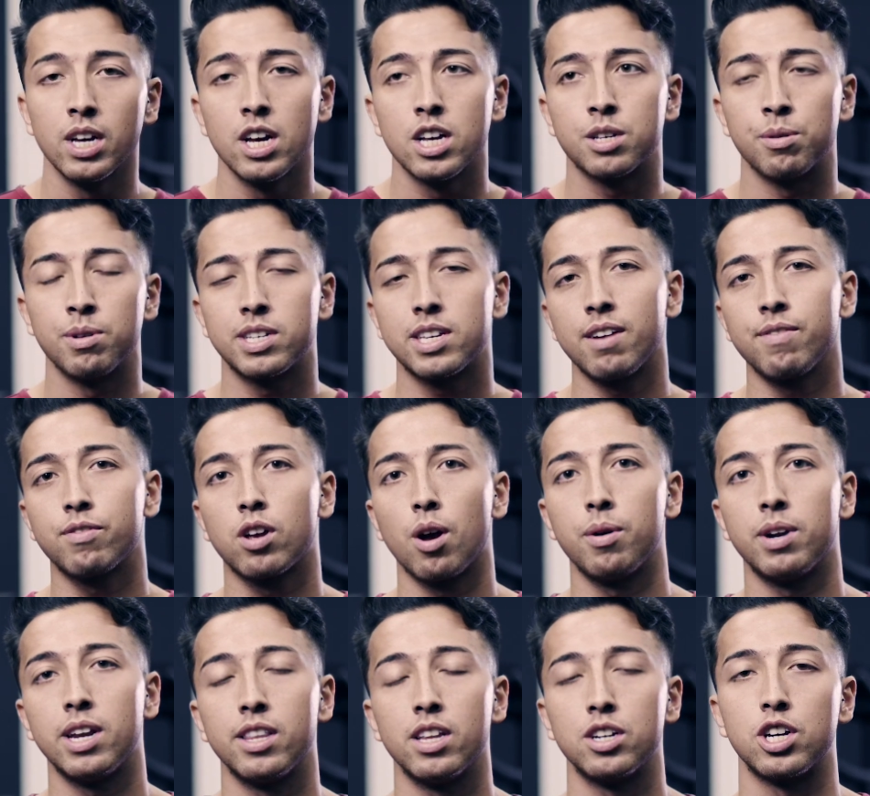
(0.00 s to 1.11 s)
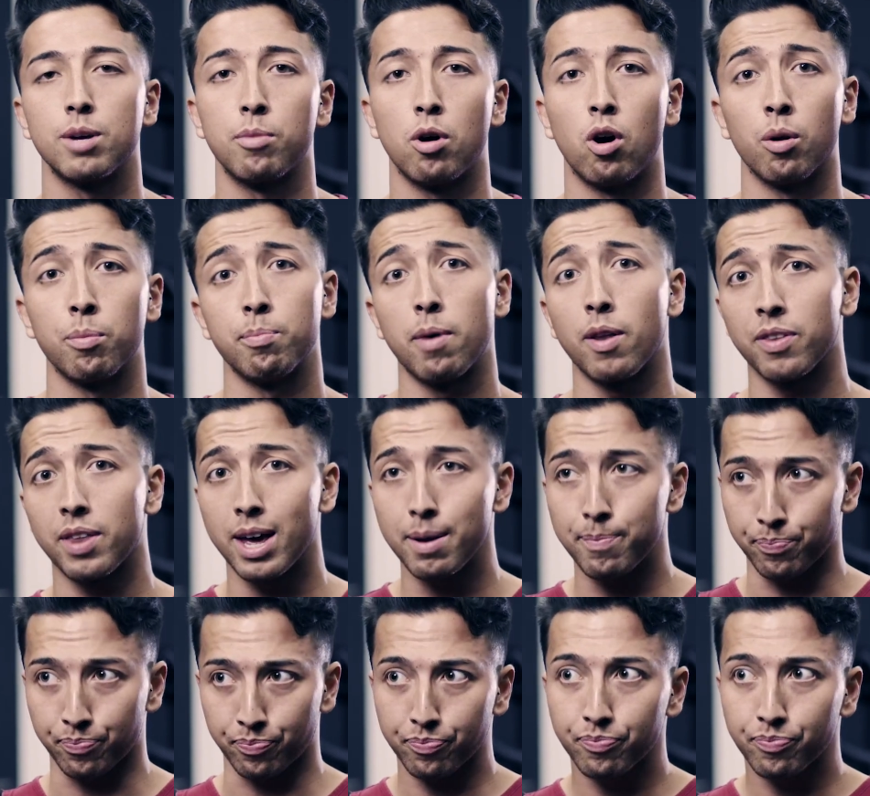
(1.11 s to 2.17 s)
So instead of going in the gym on Monday